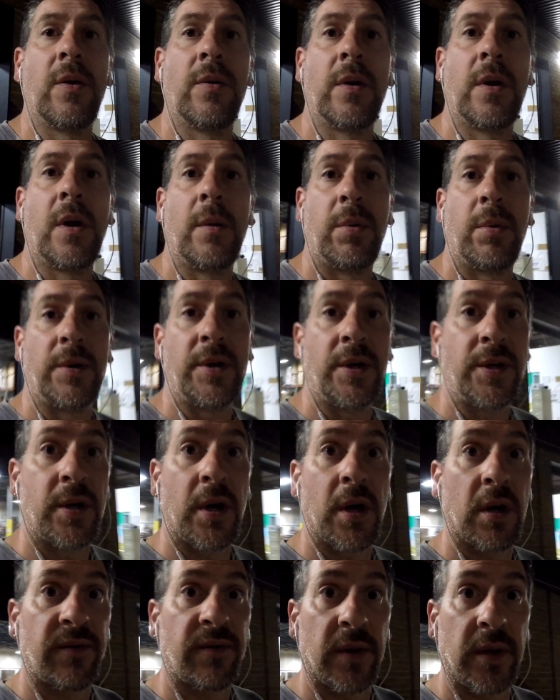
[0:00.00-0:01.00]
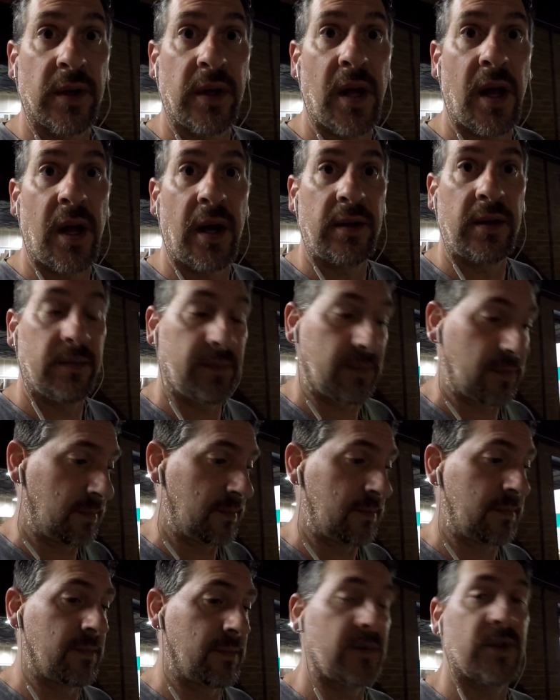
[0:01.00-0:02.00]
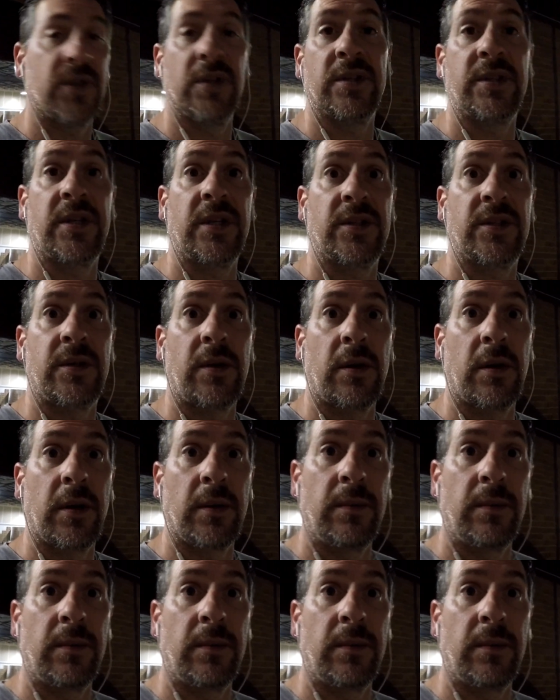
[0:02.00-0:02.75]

it up on your truck for the day. So let's get started.